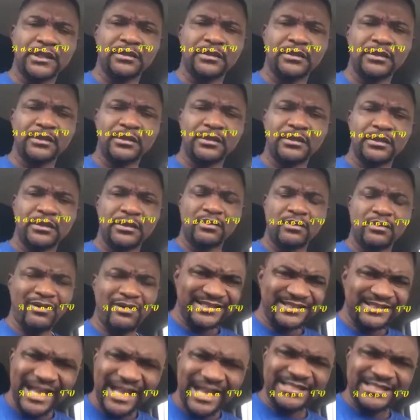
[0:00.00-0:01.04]
What you
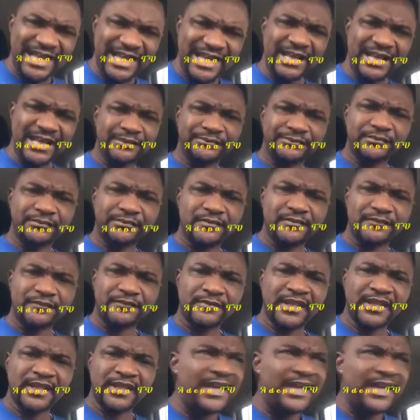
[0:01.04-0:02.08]
say? He
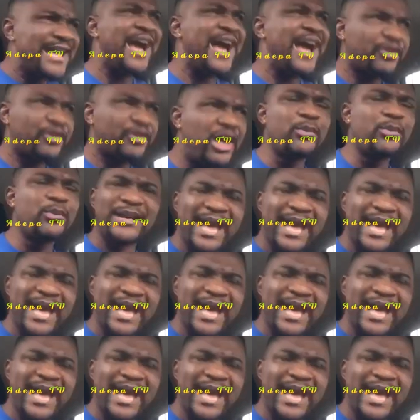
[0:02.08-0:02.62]
agreed with her.